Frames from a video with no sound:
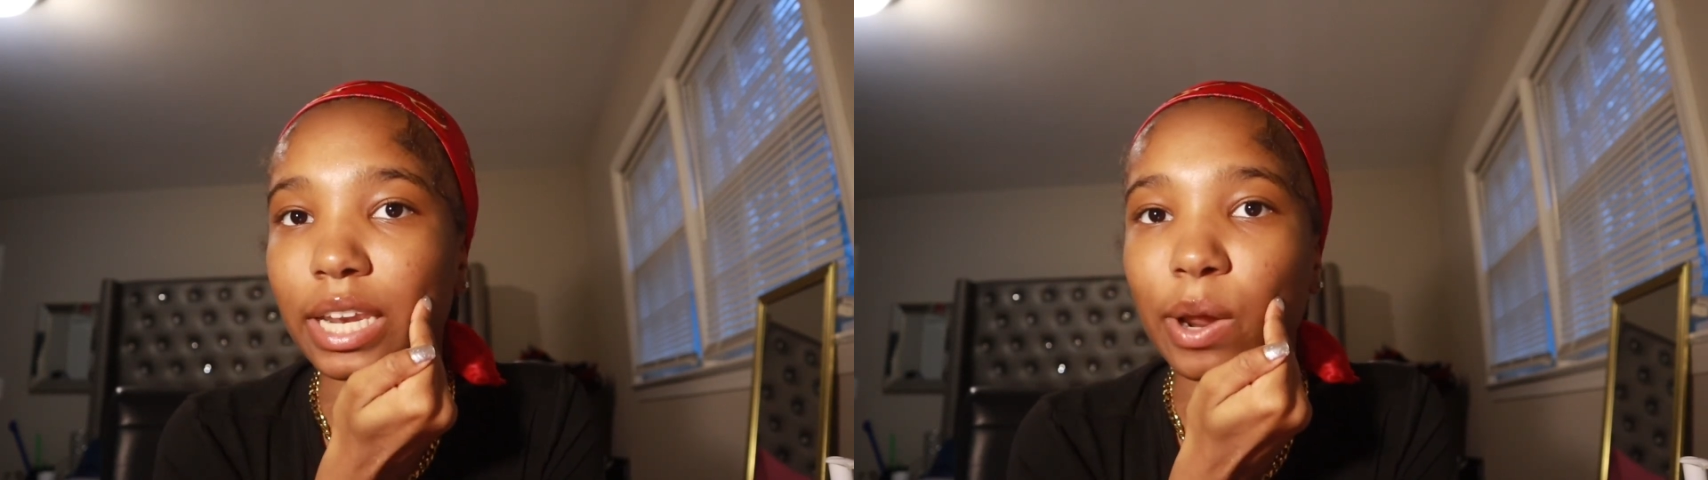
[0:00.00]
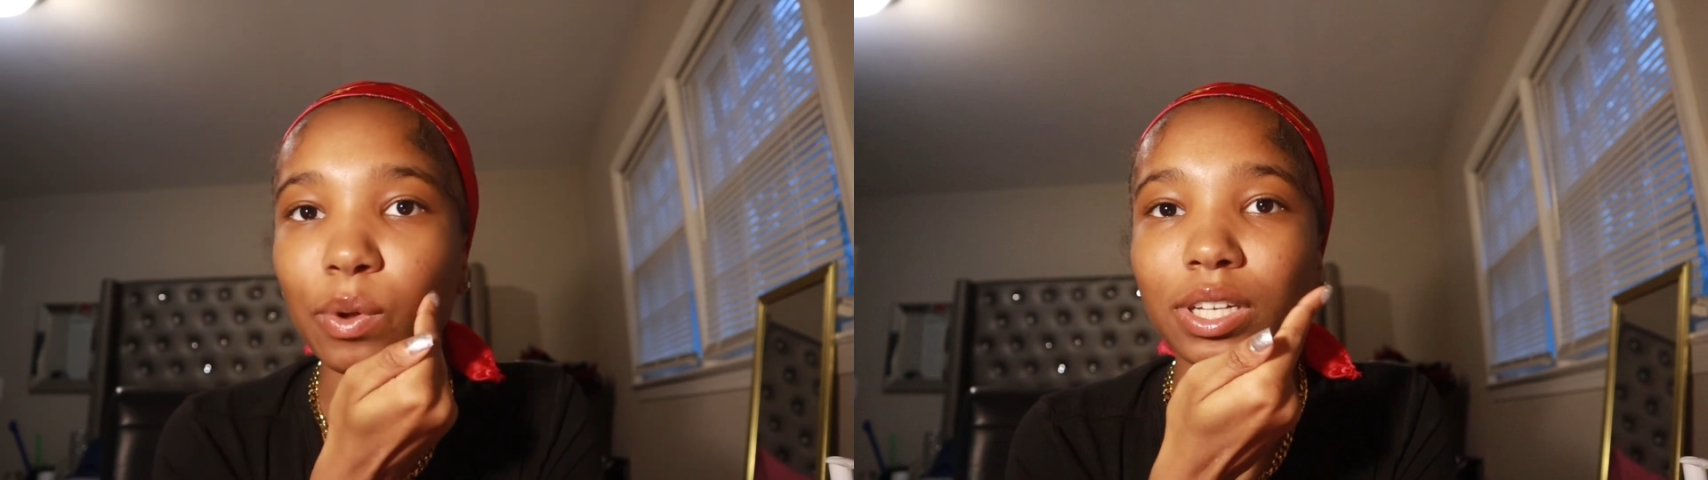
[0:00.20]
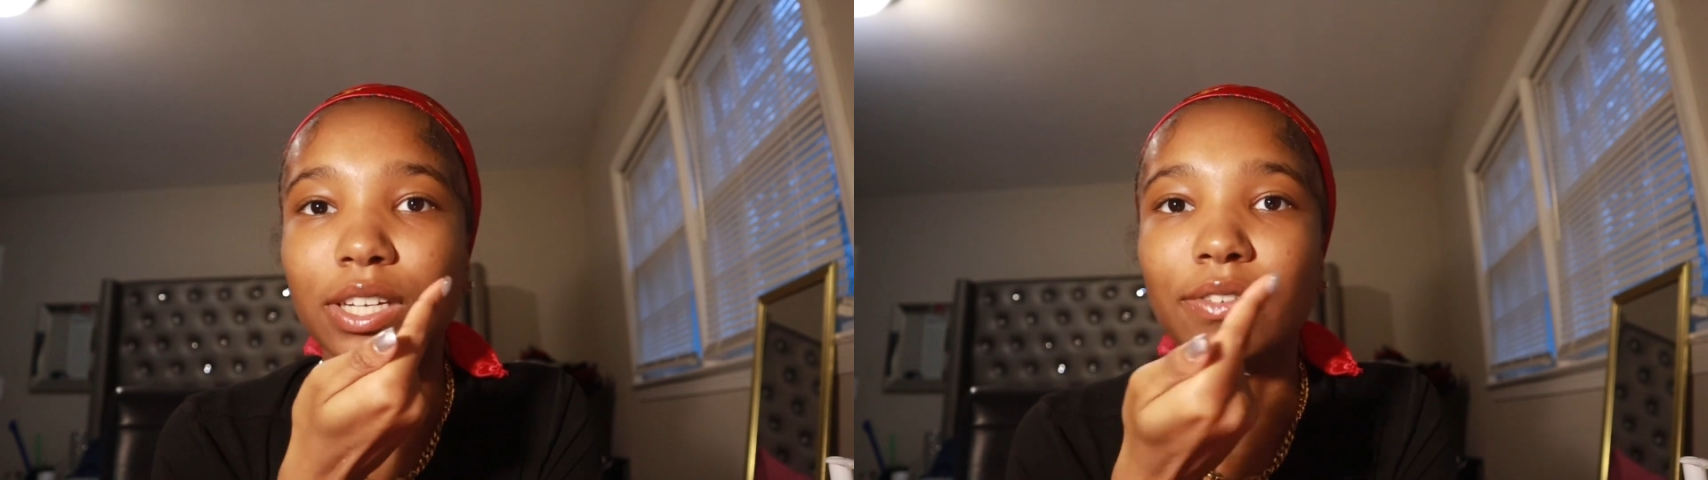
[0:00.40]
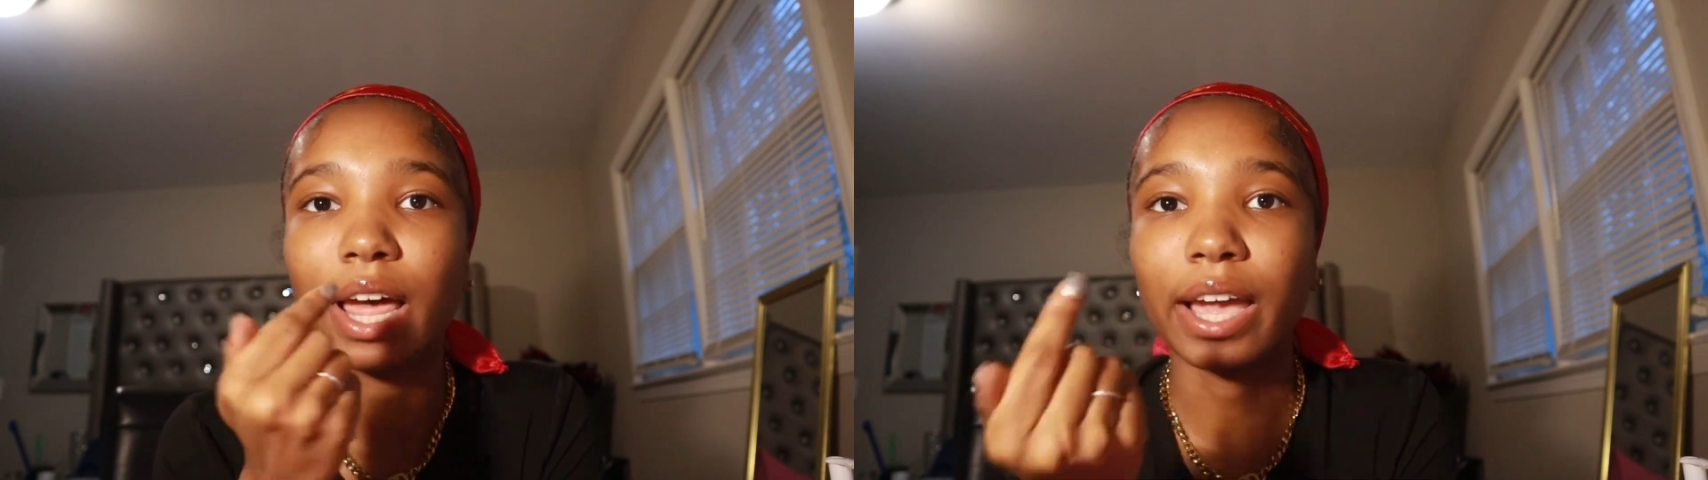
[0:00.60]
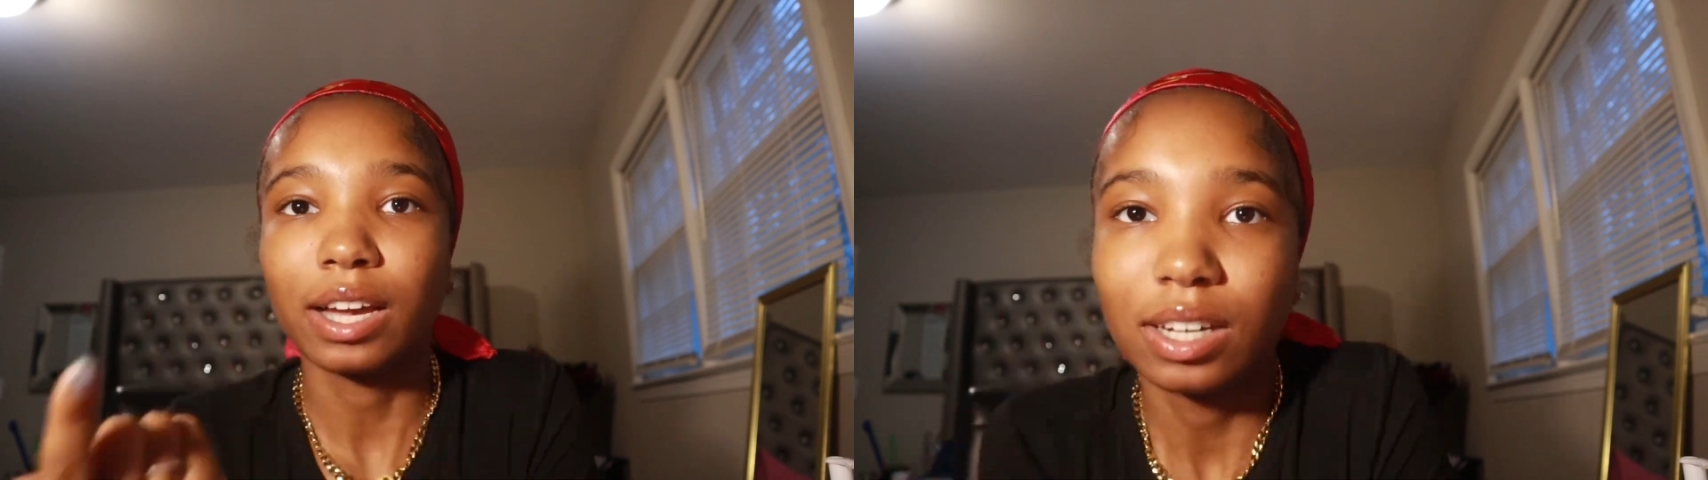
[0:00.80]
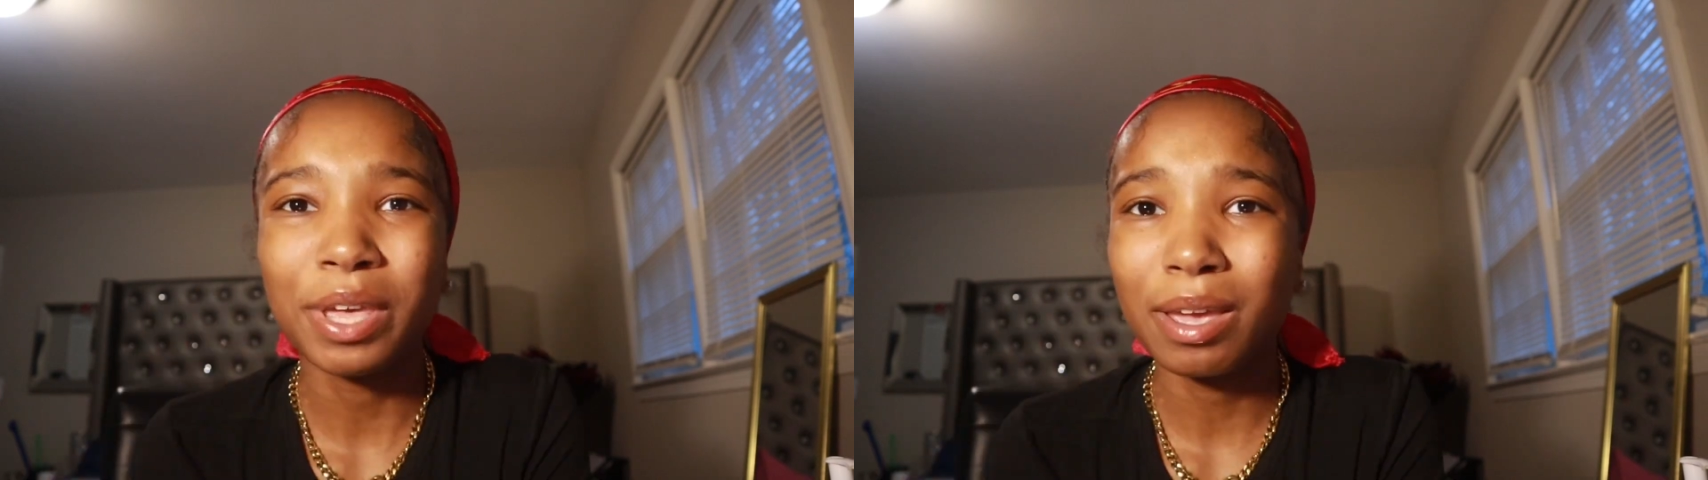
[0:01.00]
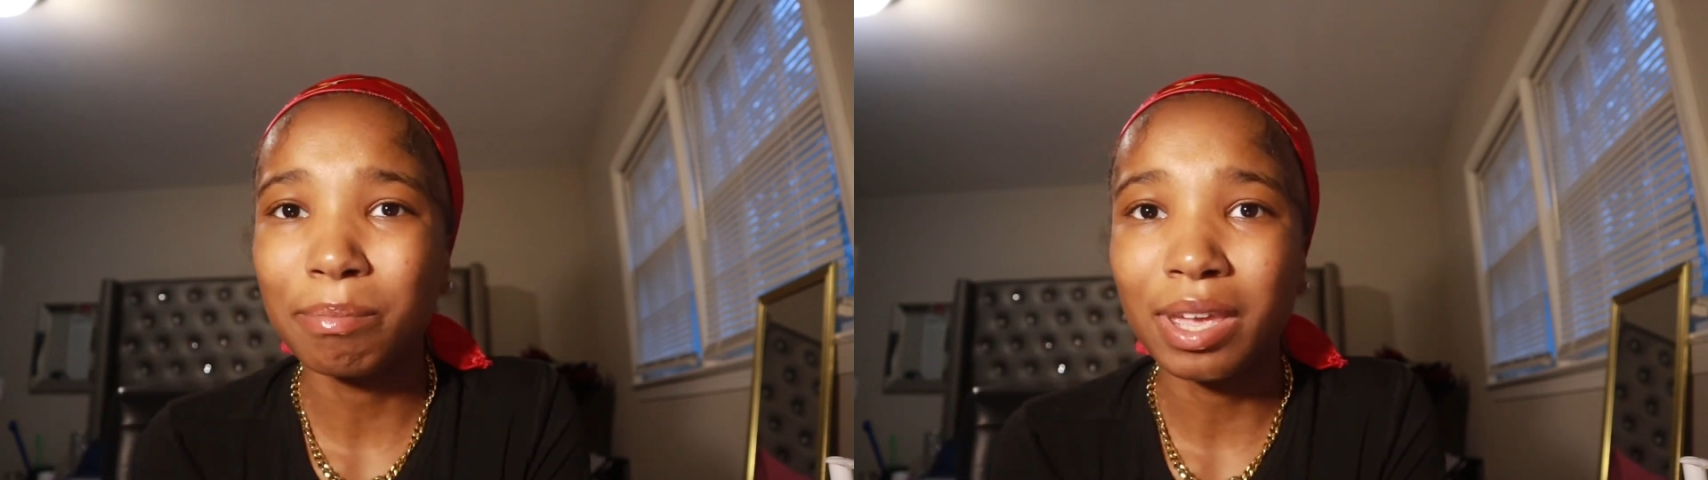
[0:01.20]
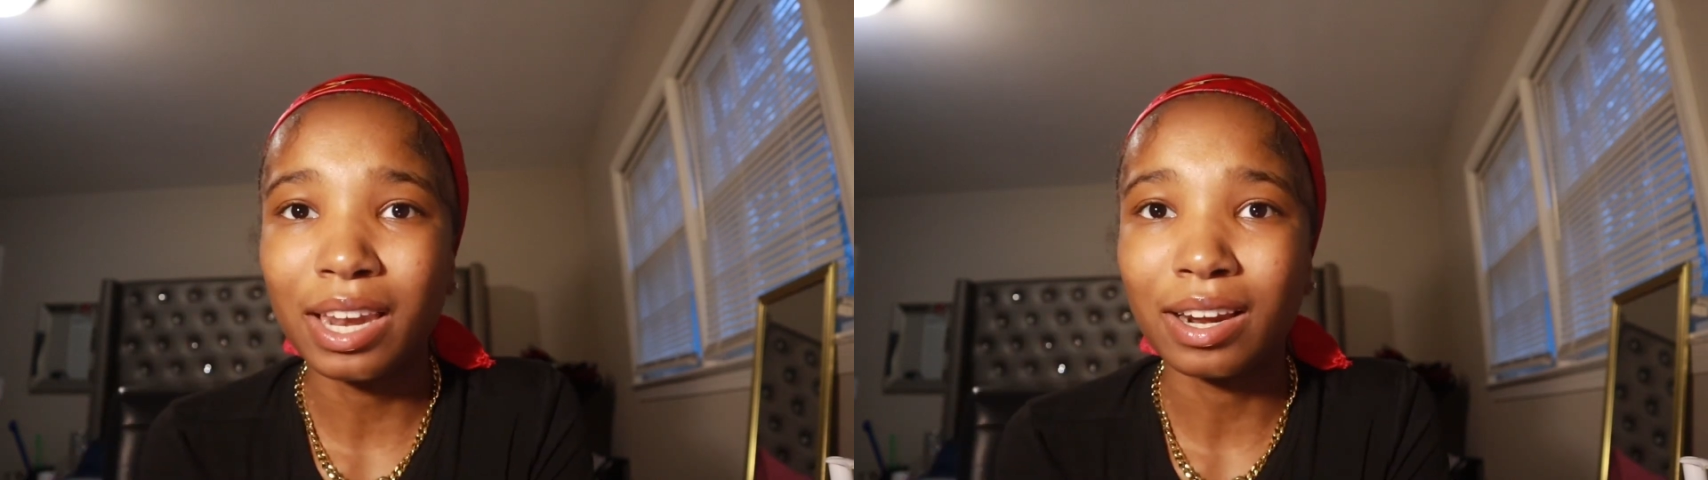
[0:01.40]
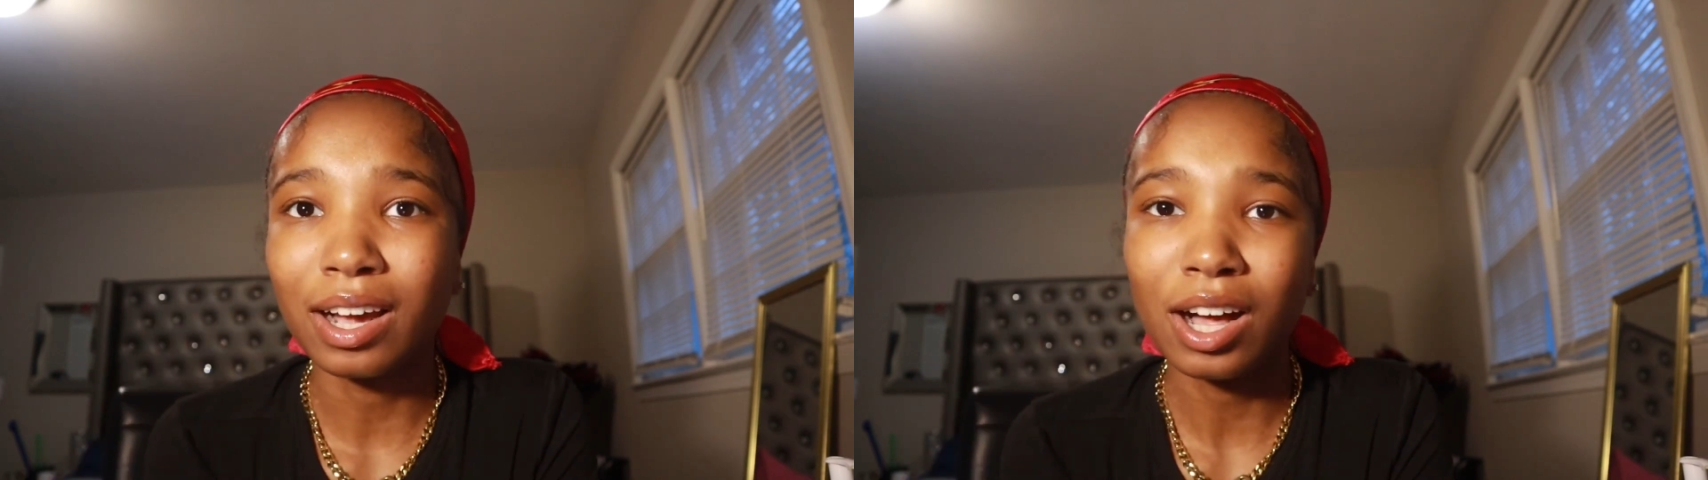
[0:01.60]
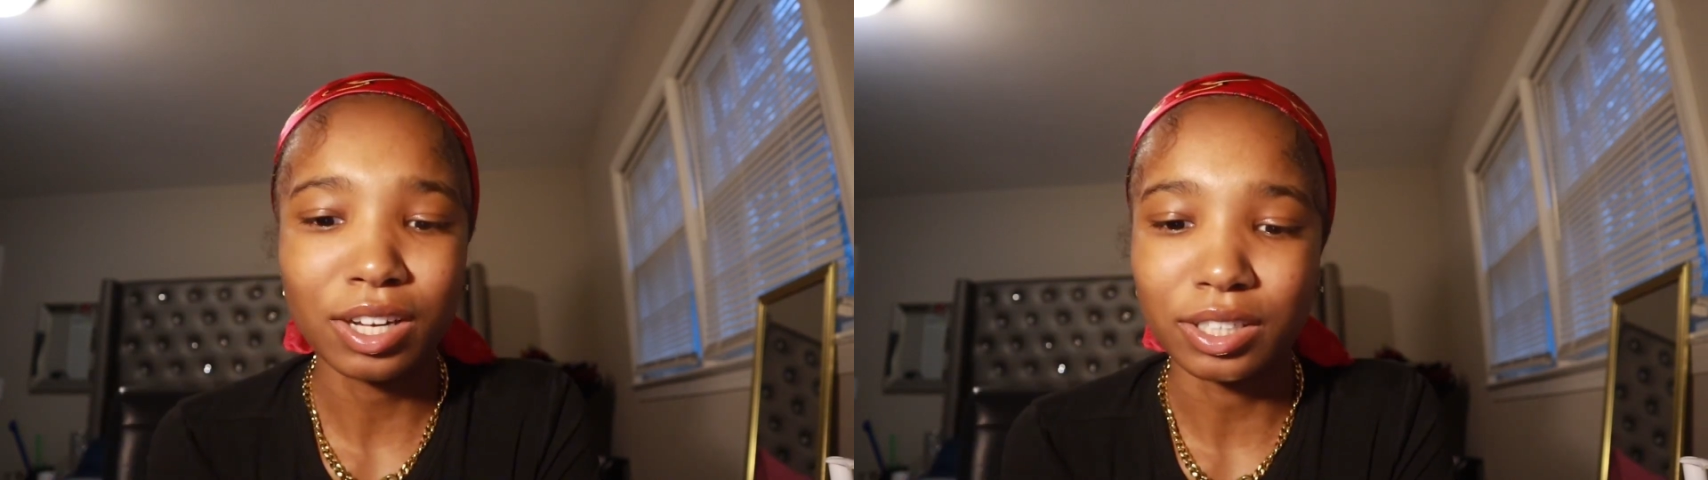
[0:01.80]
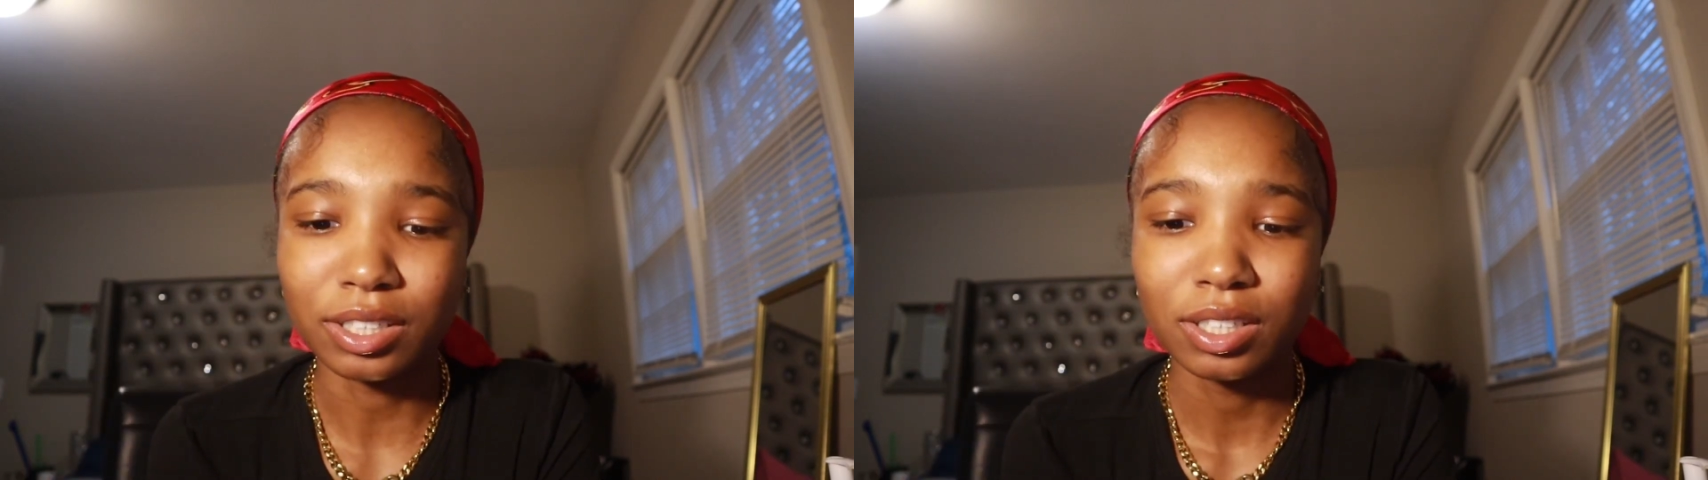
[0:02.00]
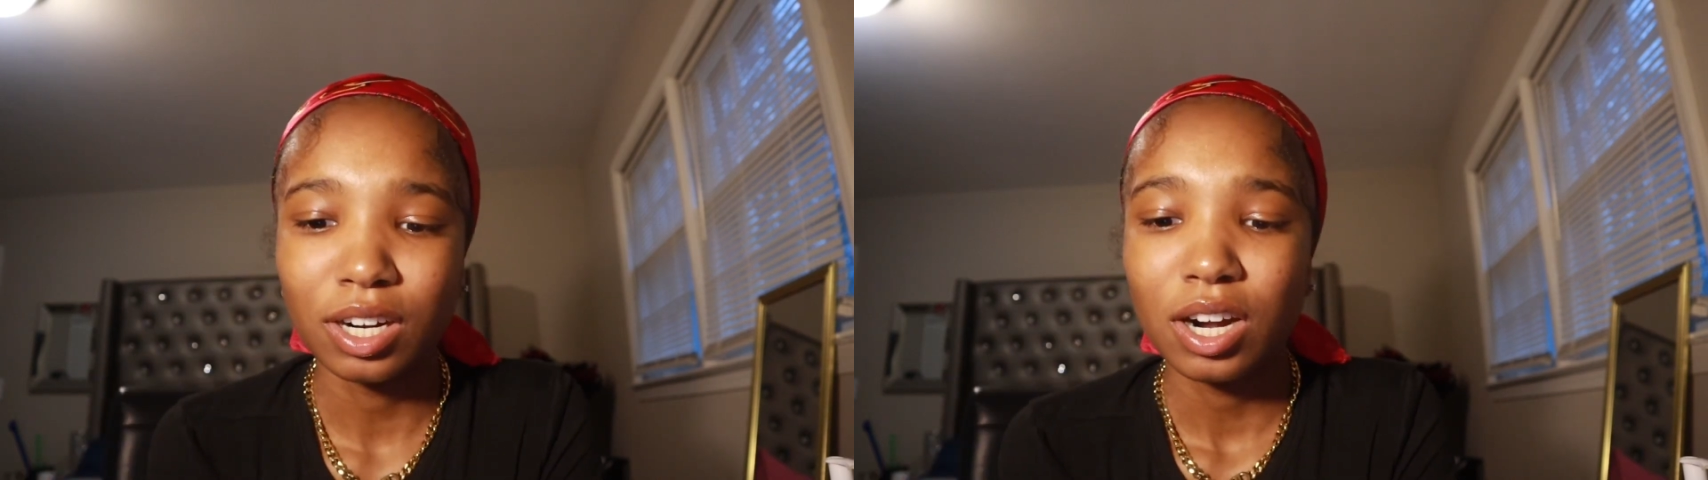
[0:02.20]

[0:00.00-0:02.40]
and it will leave like pigmented color.